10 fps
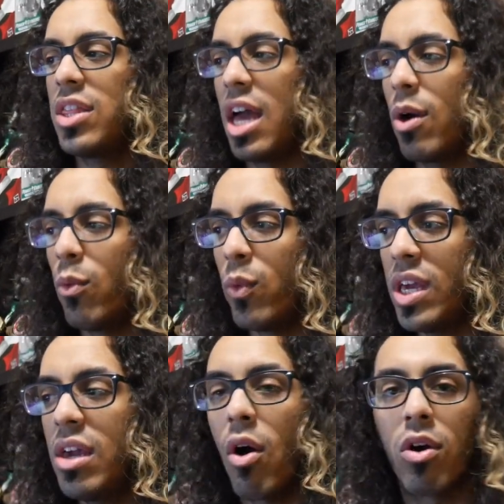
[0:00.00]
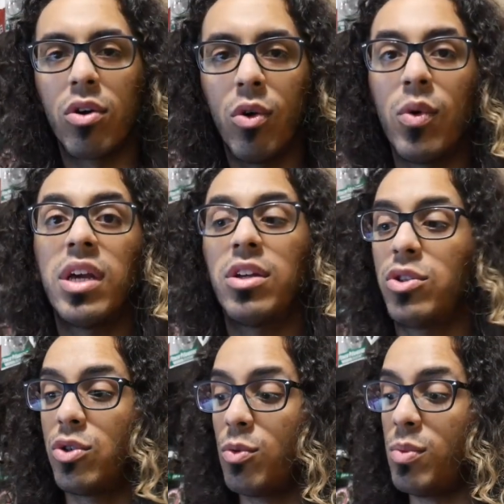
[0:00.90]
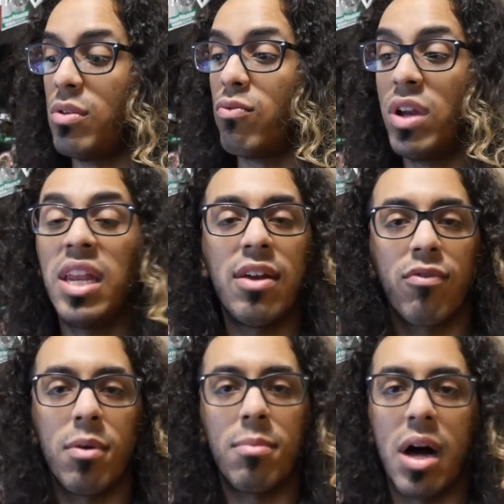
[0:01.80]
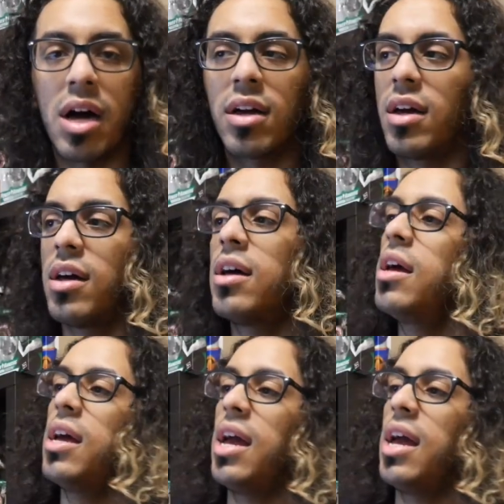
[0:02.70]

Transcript: that we are going to be reading from manga